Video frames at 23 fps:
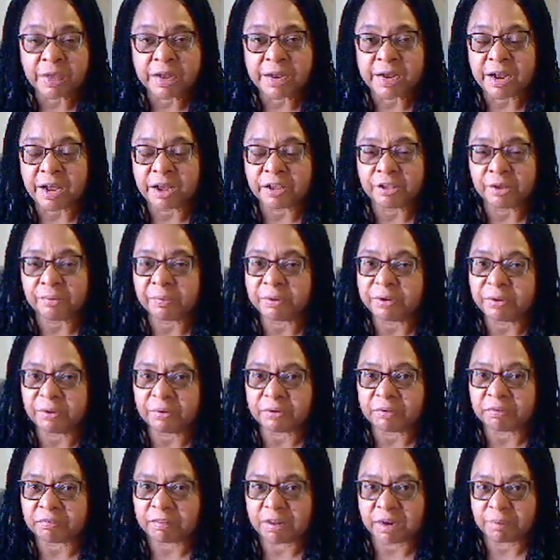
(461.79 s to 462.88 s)
Now, you will
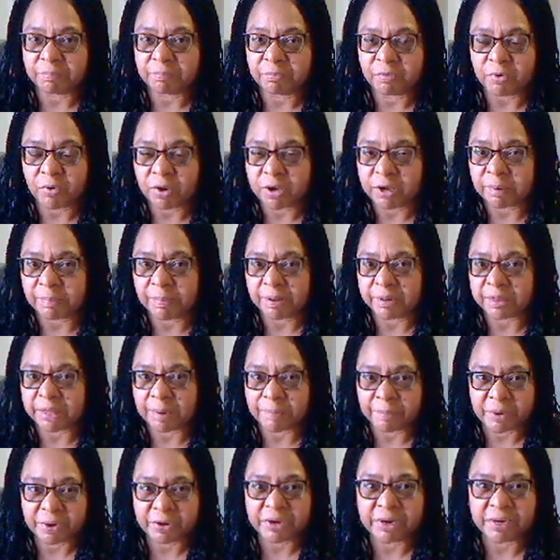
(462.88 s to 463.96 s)
notice that I'm talking about the
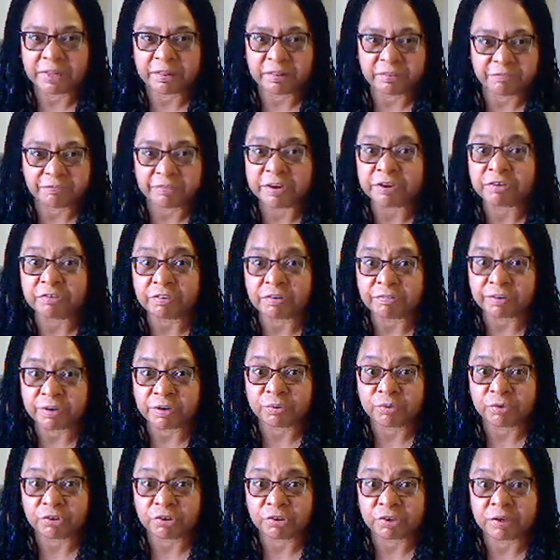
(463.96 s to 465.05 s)
American and the French
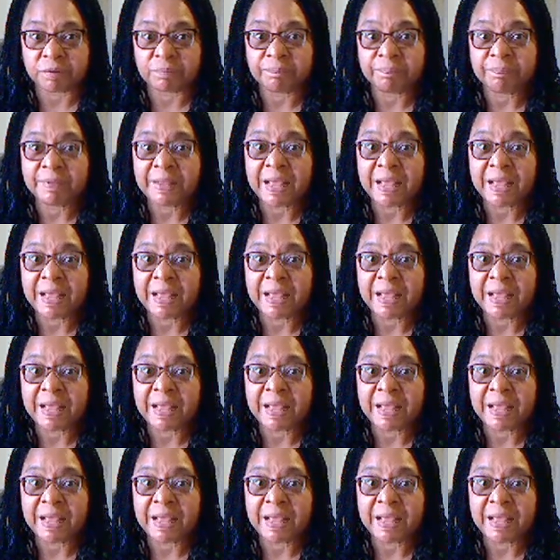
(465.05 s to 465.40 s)
Revolution